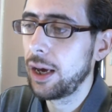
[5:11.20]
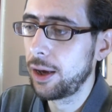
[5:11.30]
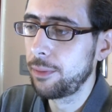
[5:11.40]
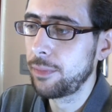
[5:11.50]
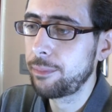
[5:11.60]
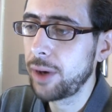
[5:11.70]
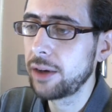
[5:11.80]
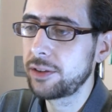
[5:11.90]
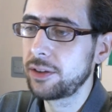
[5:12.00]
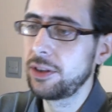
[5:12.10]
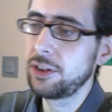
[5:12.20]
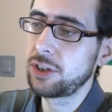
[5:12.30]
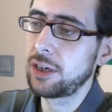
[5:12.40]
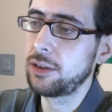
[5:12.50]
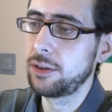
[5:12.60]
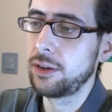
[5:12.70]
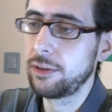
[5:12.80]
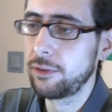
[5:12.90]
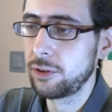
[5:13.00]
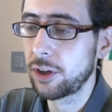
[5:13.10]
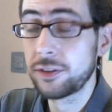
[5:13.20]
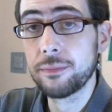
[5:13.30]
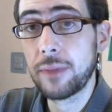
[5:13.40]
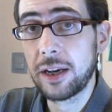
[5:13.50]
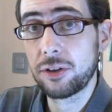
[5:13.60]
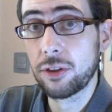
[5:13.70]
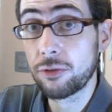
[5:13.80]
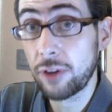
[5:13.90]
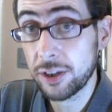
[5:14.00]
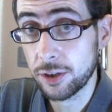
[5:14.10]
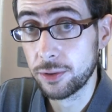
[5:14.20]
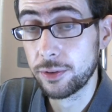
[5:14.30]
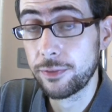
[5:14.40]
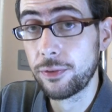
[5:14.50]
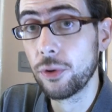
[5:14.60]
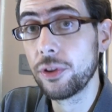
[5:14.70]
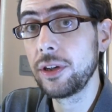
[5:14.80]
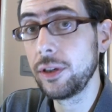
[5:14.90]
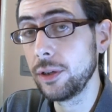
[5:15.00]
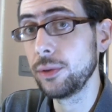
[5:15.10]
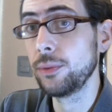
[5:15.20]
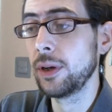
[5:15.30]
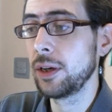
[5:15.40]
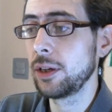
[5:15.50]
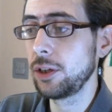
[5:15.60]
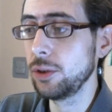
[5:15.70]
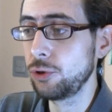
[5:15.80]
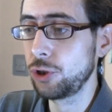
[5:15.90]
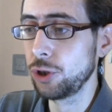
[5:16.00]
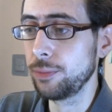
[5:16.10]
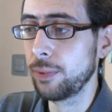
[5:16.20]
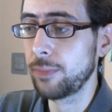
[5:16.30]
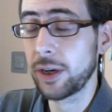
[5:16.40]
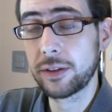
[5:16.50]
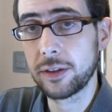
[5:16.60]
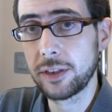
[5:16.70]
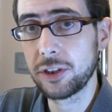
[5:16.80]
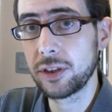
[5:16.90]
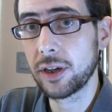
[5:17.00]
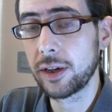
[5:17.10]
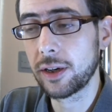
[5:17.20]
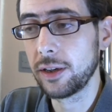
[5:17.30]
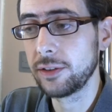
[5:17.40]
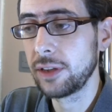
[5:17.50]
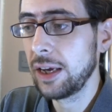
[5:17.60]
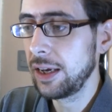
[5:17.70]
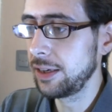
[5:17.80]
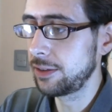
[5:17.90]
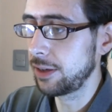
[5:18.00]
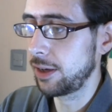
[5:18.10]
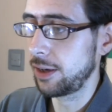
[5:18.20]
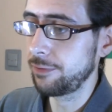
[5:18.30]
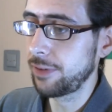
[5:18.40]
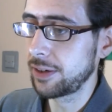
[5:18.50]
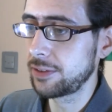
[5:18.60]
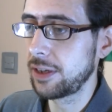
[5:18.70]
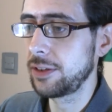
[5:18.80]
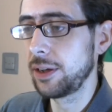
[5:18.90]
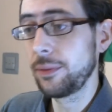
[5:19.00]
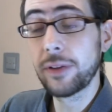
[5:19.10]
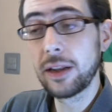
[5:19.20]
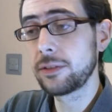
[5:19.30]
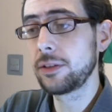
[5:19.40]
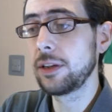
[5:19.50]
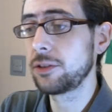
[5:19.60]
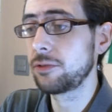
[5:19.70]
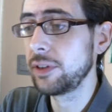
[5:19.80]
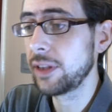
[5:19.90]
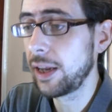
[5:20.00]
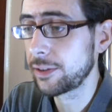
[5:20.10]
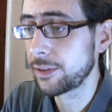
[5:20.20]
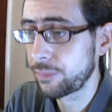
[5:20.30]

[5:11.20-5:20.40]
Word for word: Um, but this channel doesn't match the threshold for the new YouTube monetization guidelines. It, uh, in fact, it says here. In fact, let's let's just read the letter.